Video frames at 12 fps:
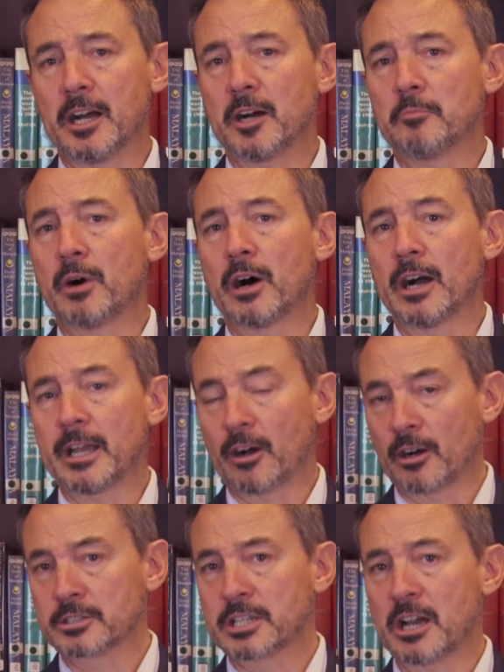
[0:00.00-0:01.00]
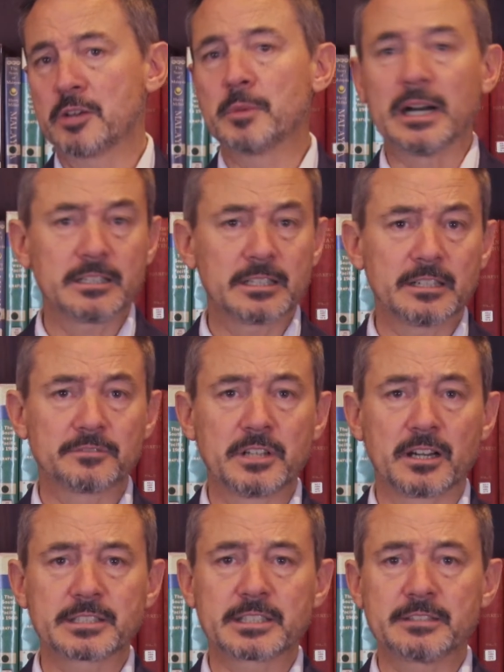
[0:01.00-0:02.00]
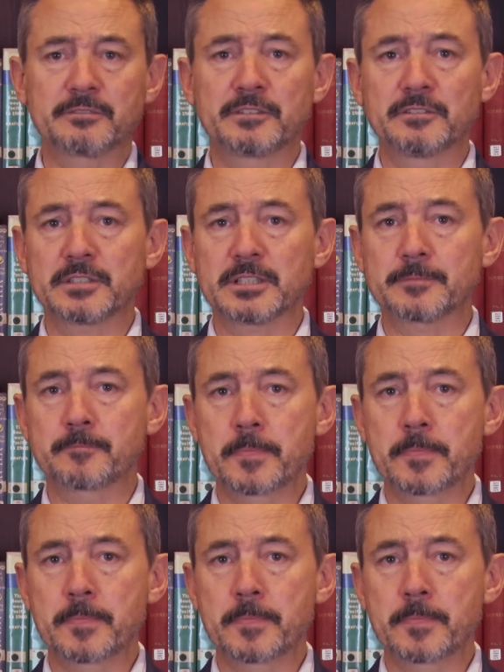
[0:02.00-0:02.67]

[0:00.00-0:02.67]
by October of 1950.